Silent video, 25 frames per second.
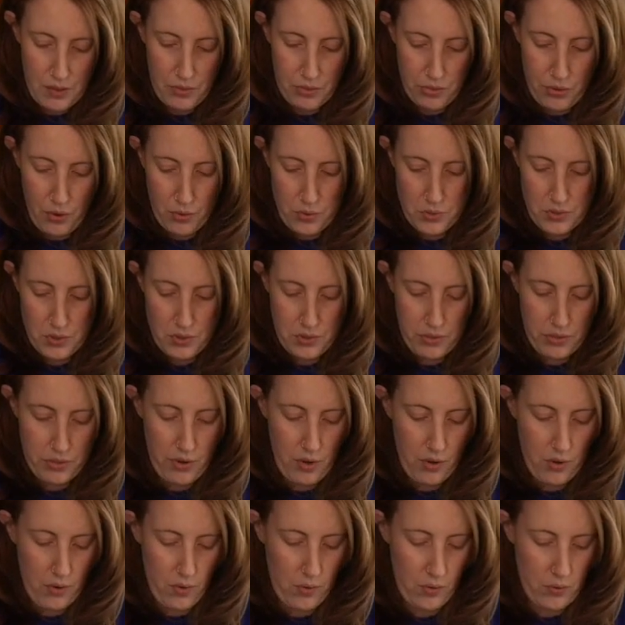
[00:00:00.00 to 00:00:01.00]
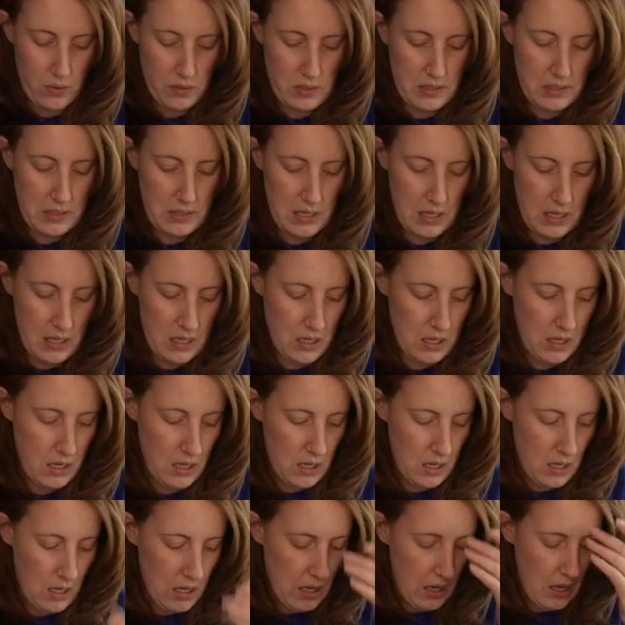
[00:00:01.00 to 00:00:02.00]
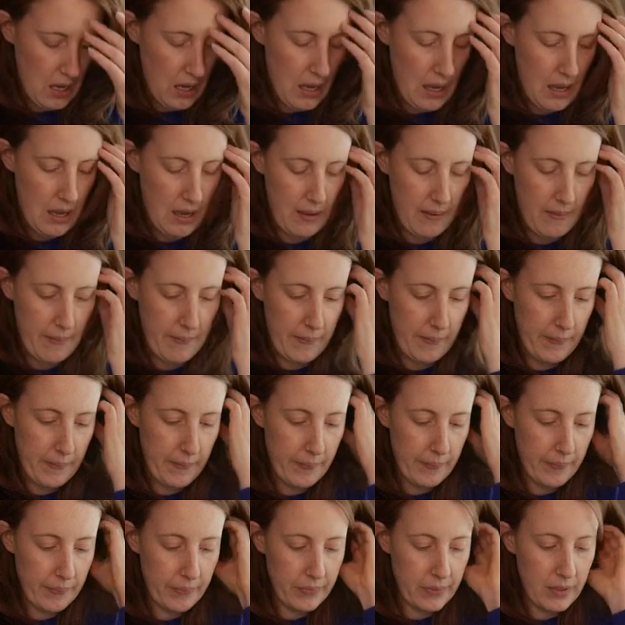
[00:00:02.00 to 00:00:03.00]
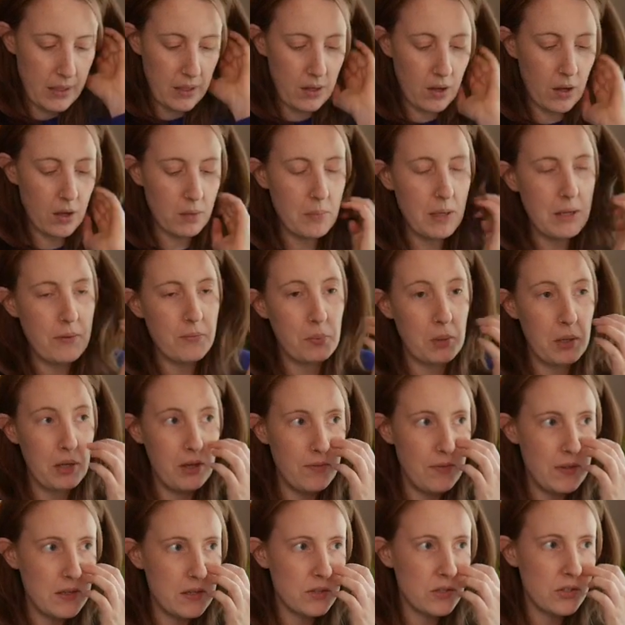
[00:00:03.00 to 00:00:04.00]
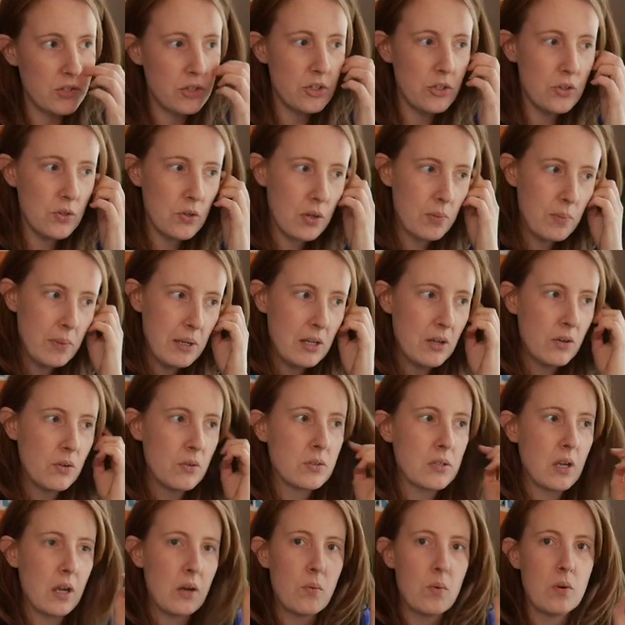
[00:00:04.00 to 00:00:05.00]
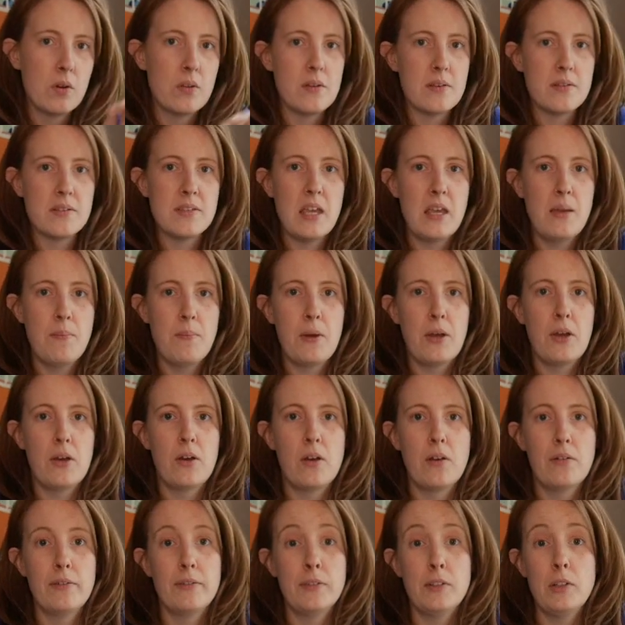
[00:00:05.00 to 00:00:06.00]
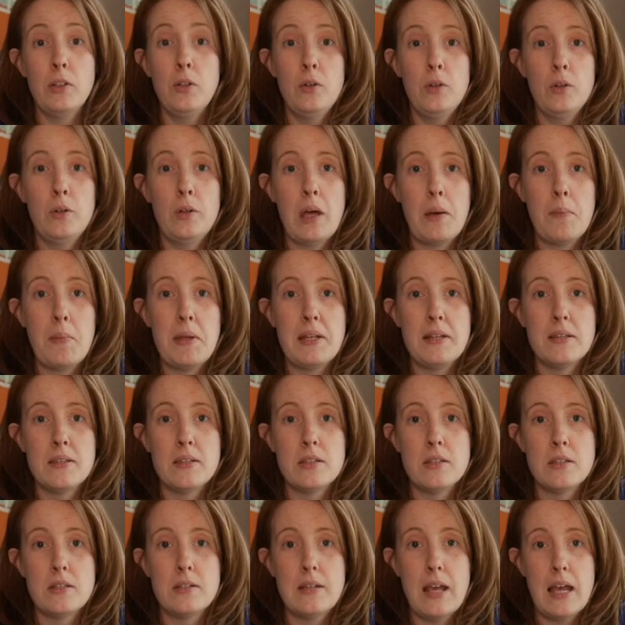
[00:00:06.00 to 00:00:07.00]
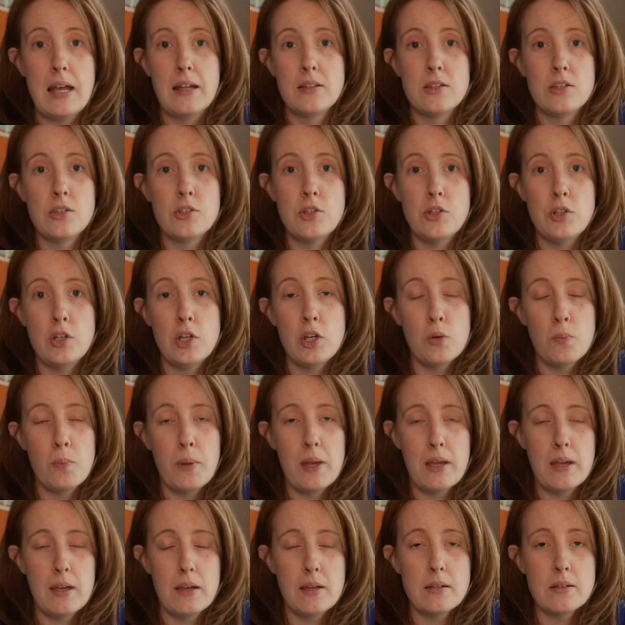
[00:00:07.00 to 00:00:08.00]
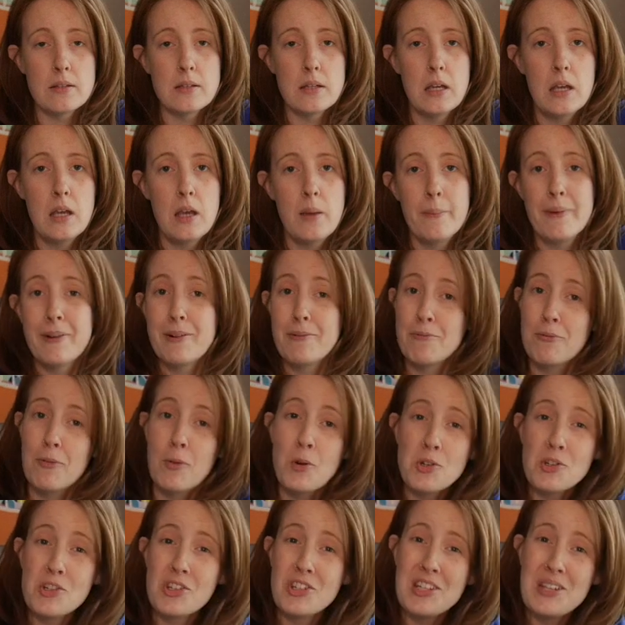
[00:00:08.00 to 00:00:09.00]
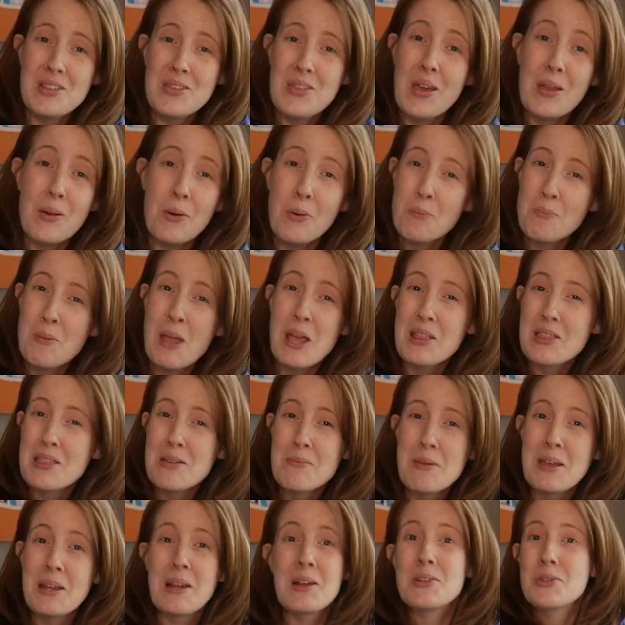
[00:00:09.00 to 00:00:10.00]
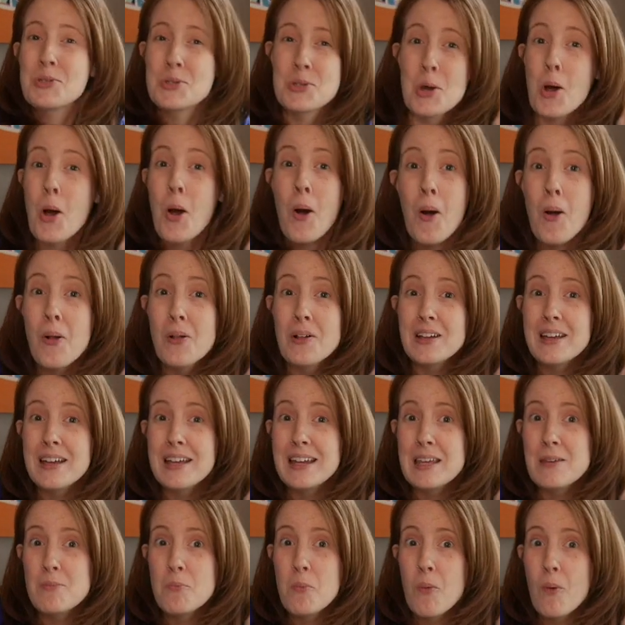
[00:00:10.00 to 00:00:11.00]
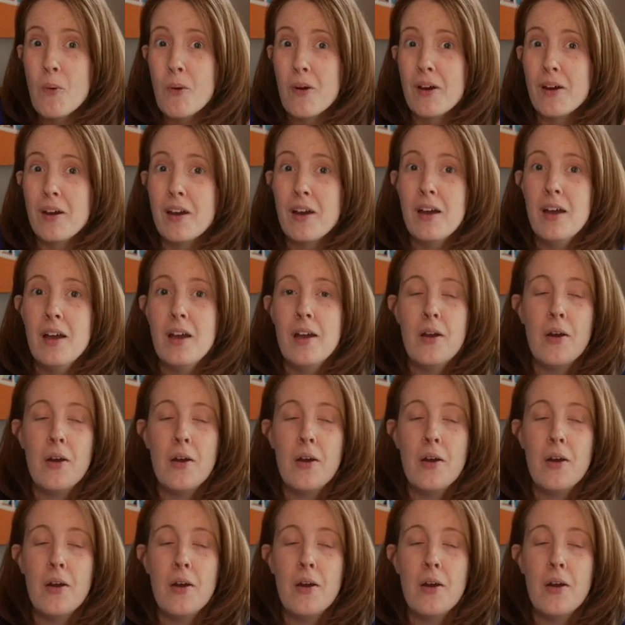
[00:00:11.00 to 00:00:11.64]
those are those. On my previous 2 Caminos, I wore the same pair of Lululemon's Dance Studio pant, but unfortunately they don't make them in a tall anymore,